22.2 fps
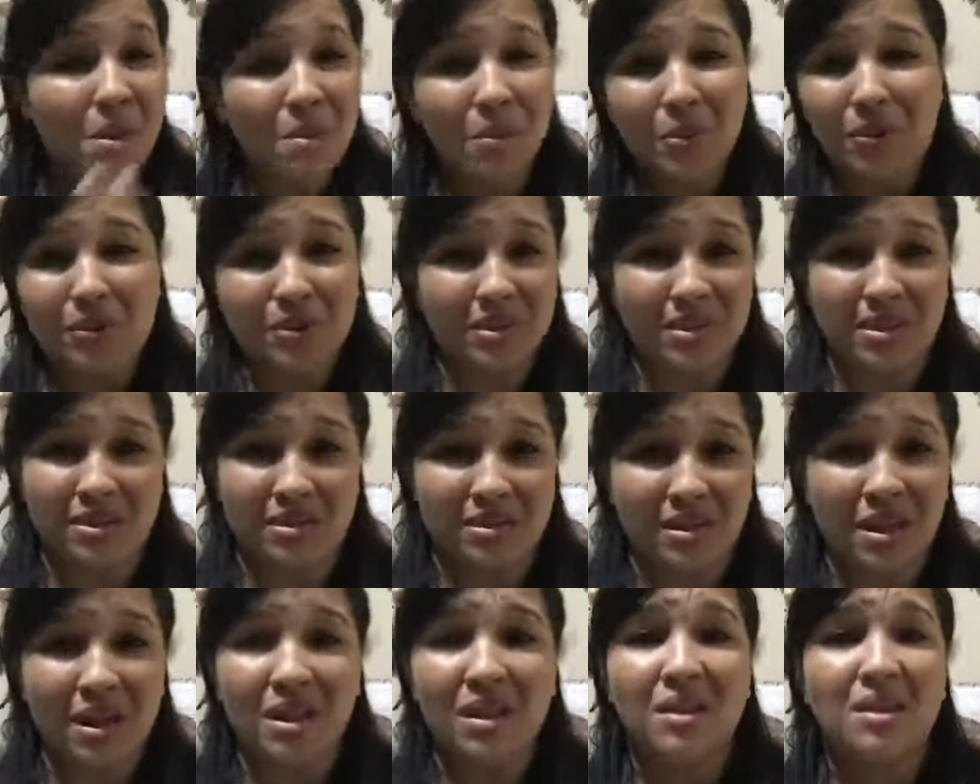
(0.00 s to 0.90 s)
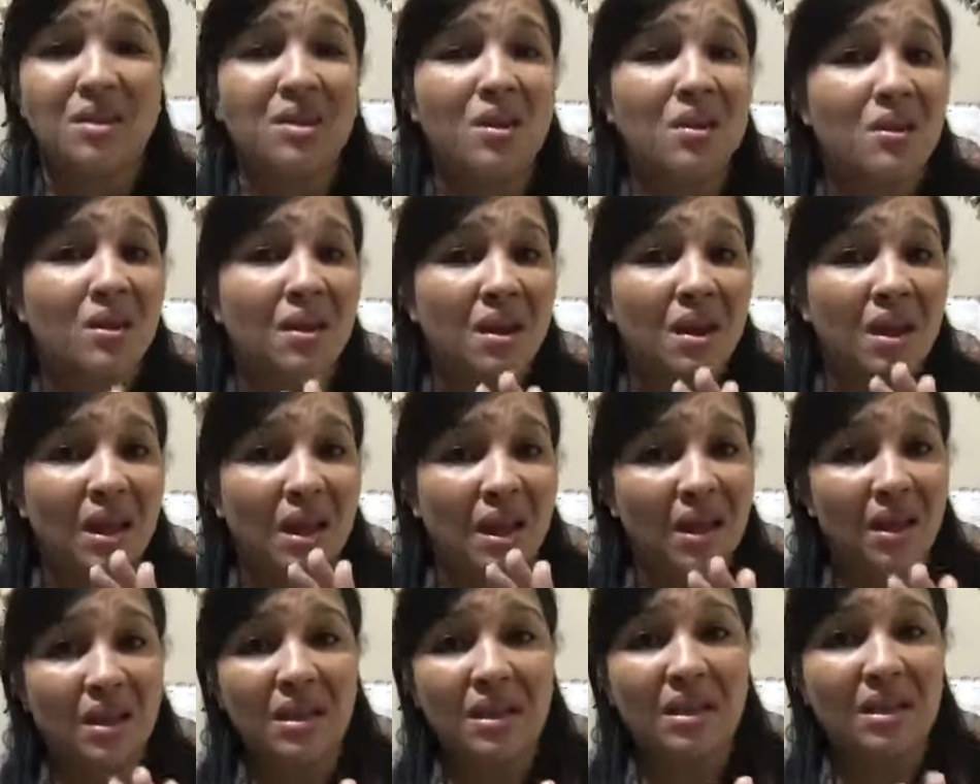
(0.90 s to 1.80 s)
process. So
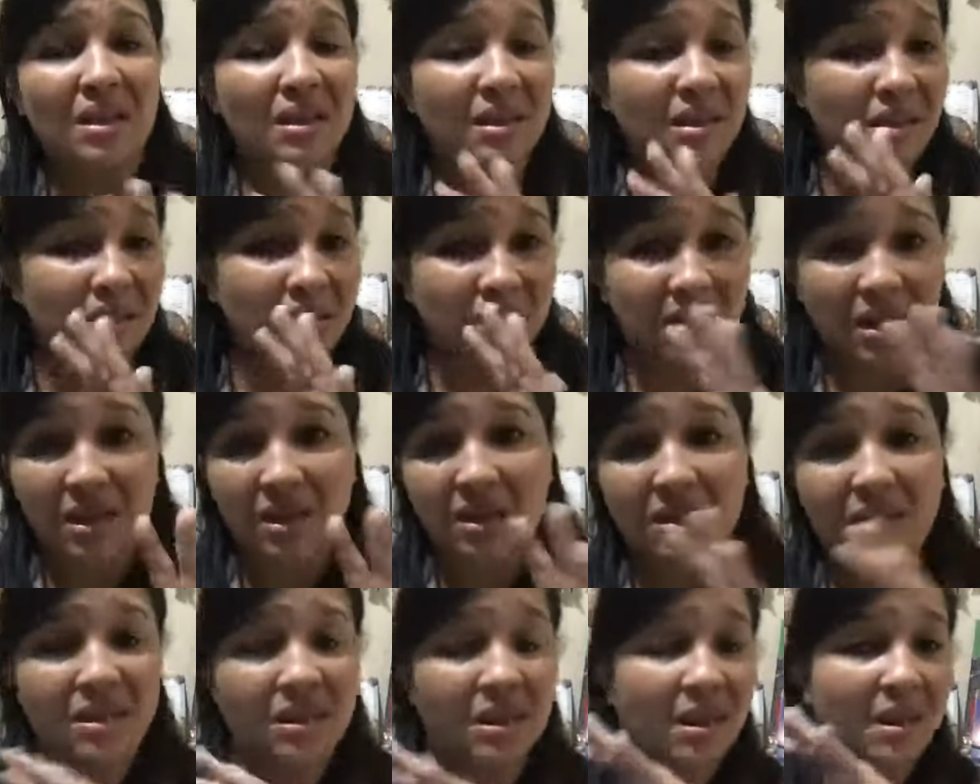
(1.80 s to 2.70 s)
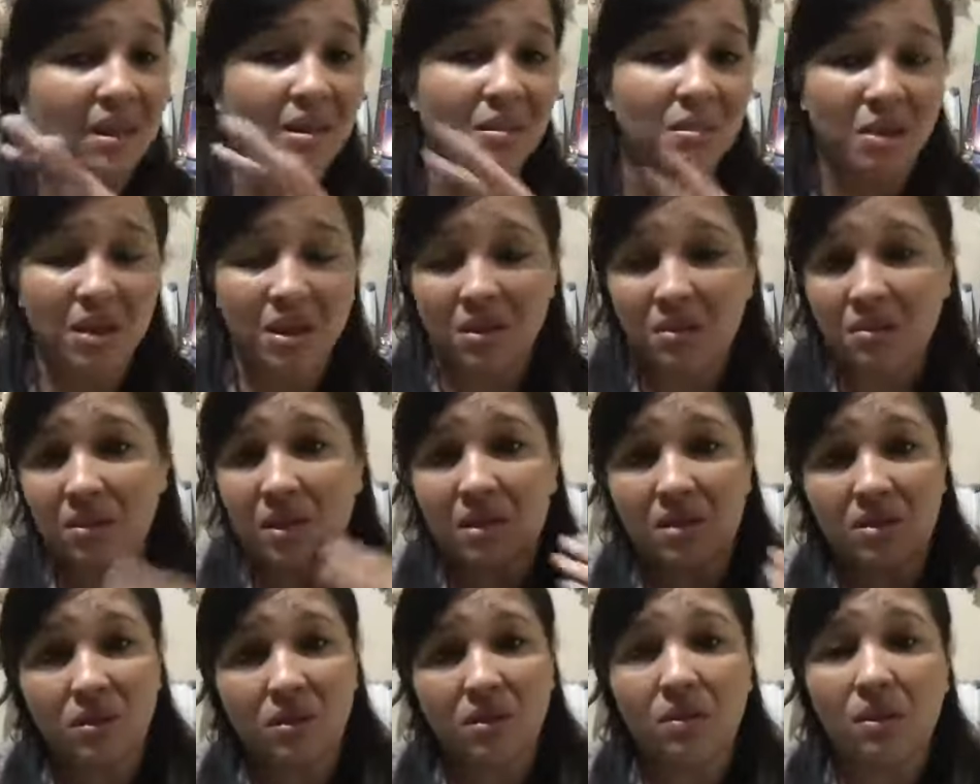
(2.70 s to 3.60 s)
any psychic, any medium
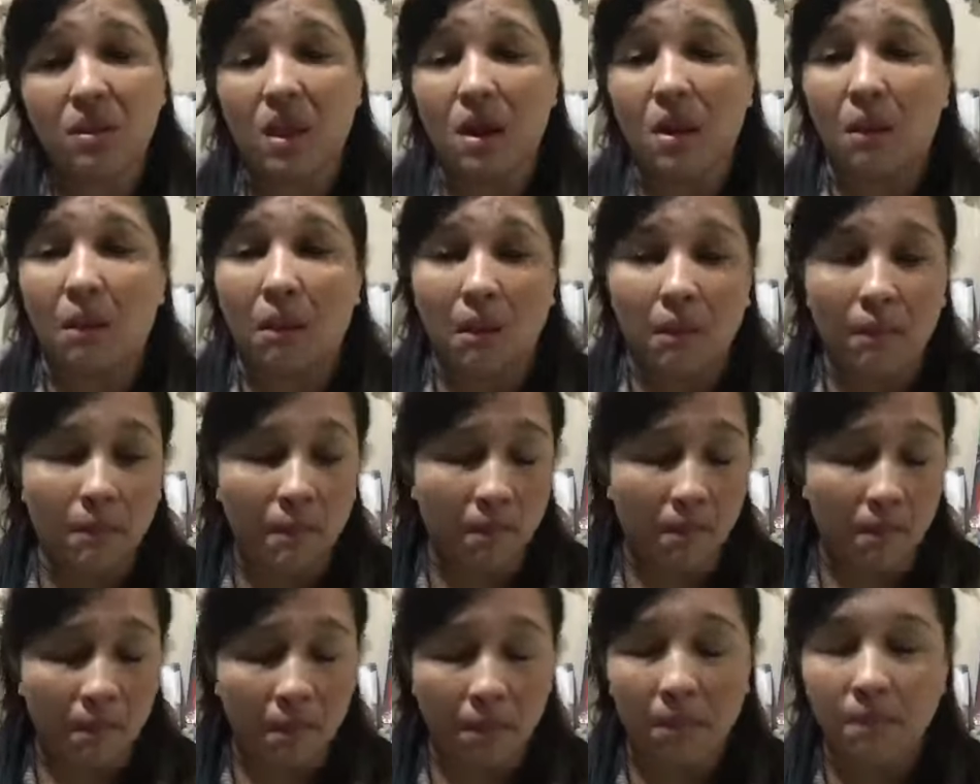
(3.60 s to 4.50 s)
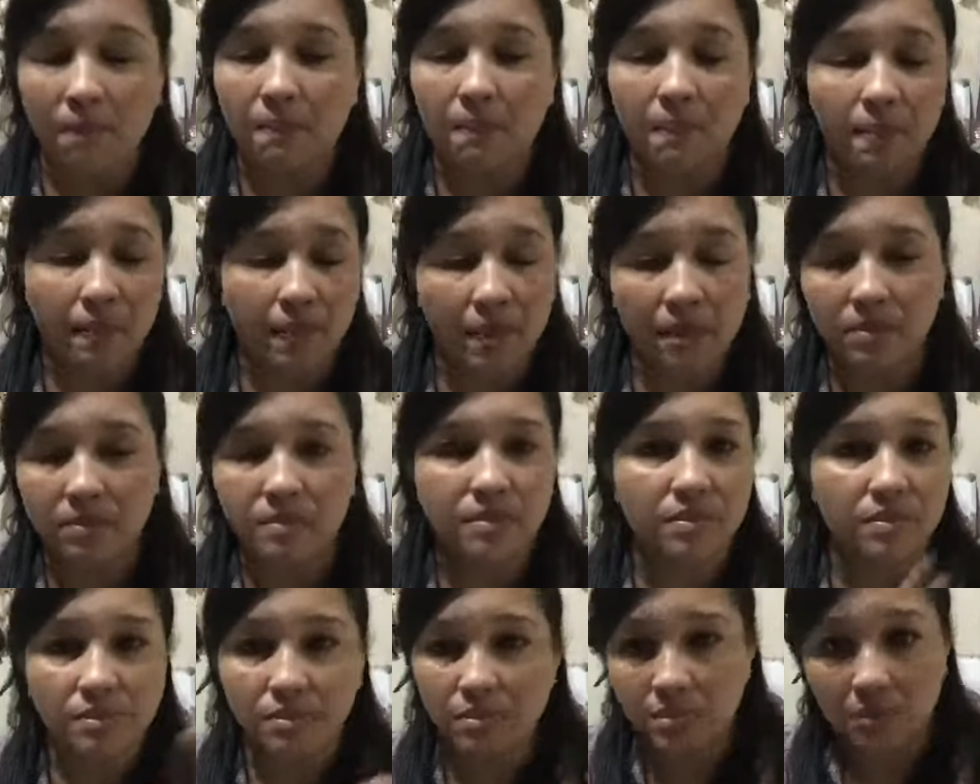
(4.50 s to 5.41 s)
that told you that,
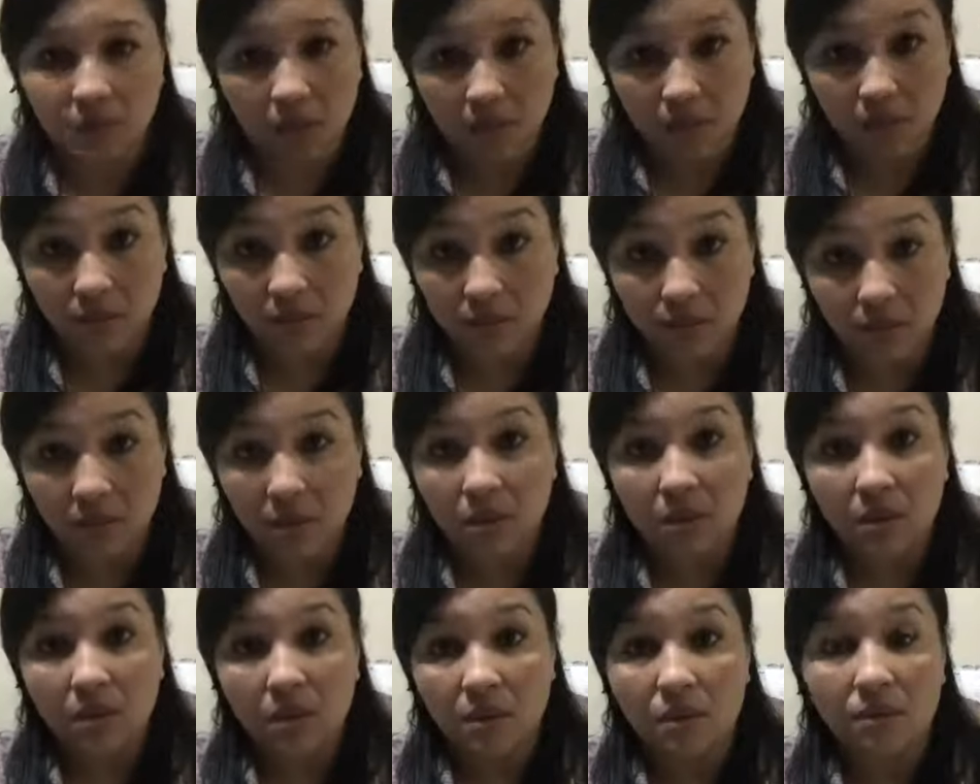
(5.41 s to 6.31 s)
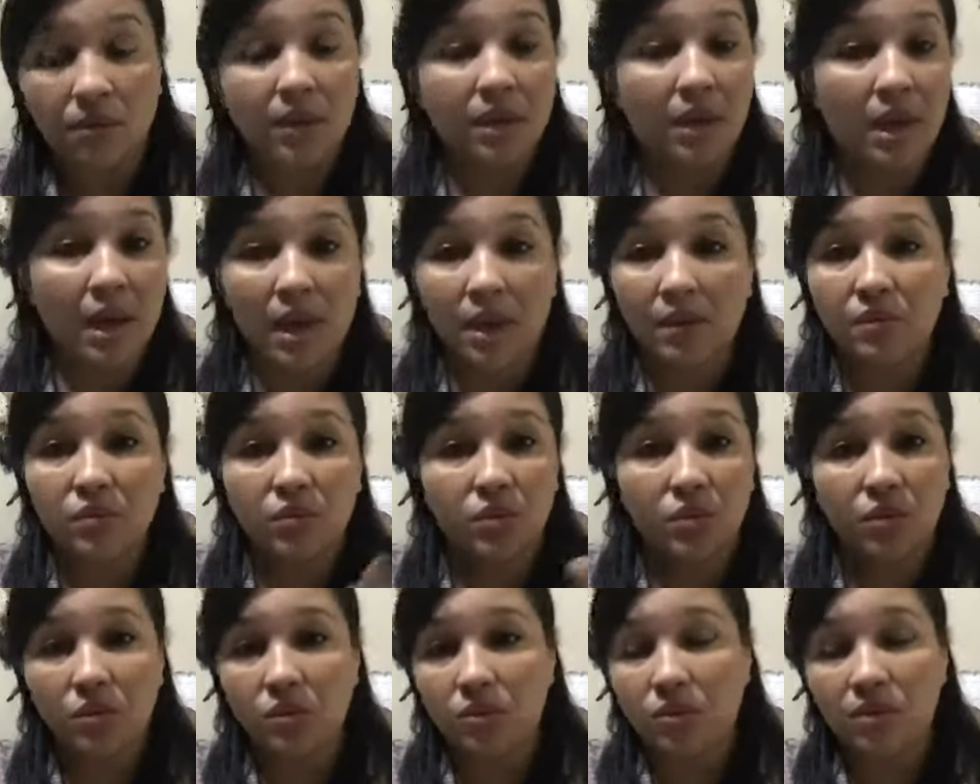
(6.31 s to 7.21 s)
no, We have to
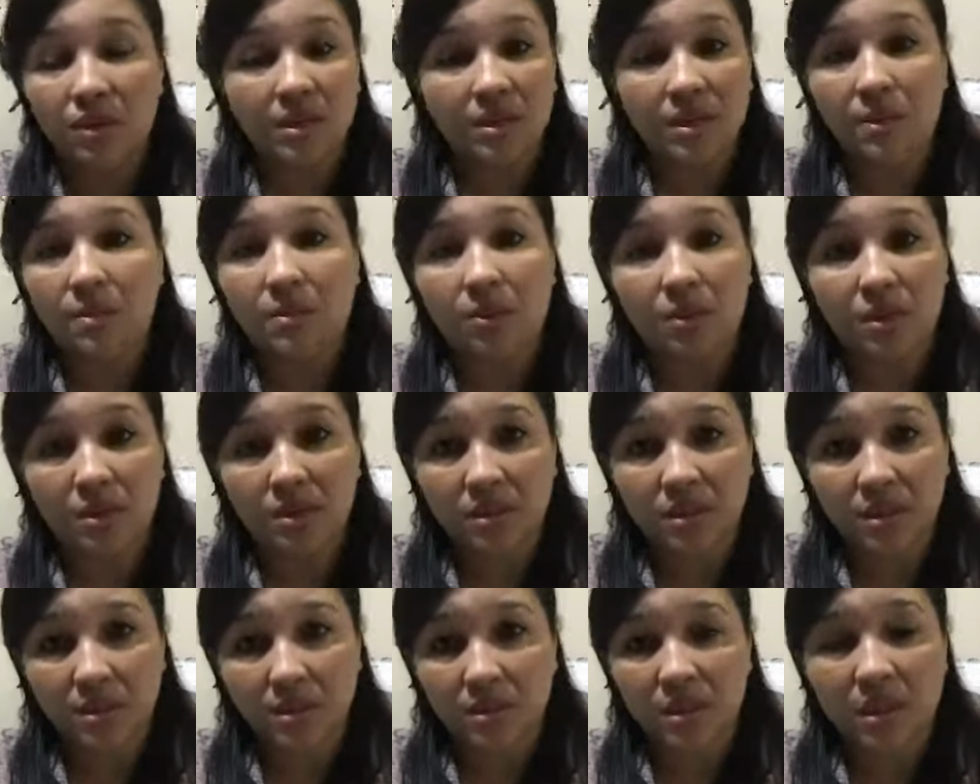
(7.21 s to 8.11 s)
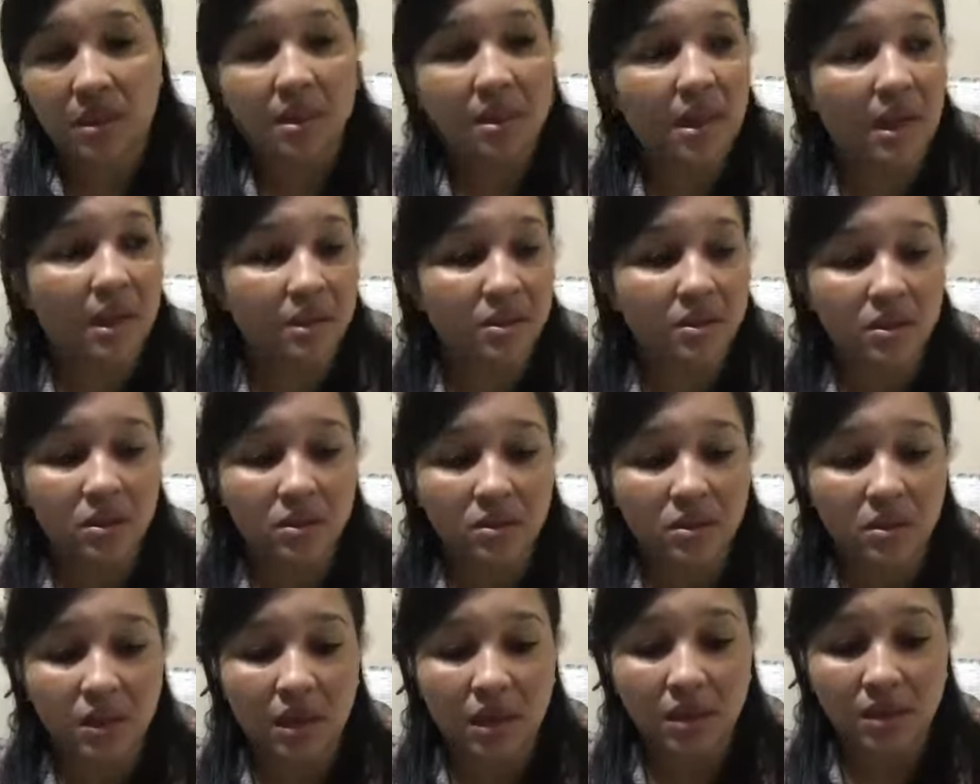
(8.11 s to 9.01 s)
go through the same process, and
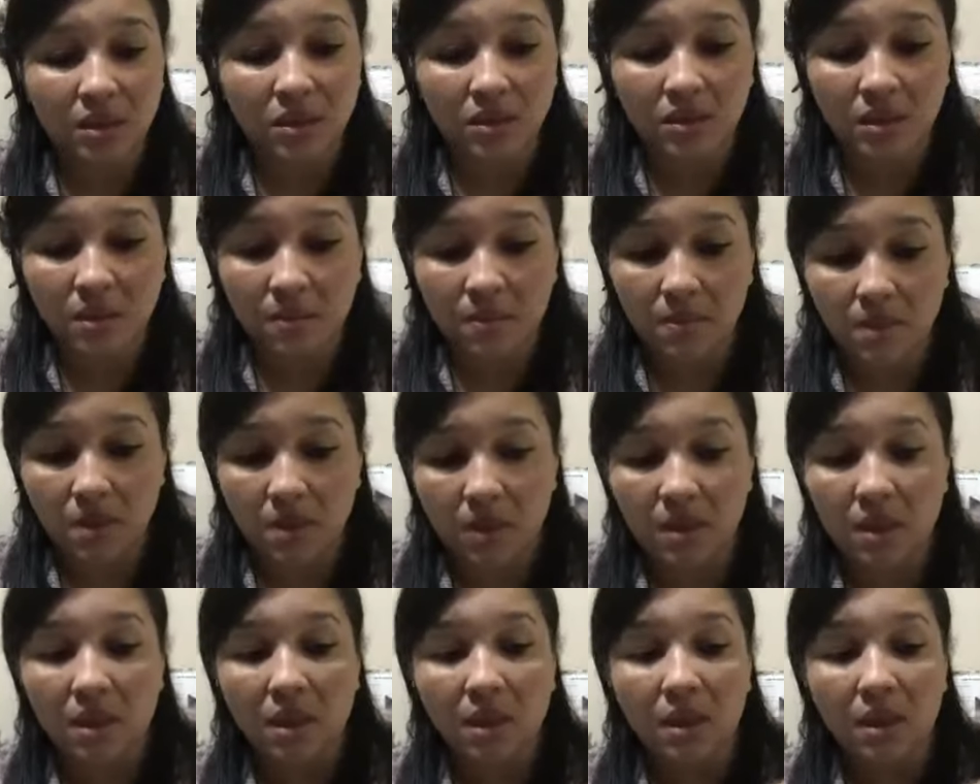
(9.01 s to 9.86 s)
that doesn't mean.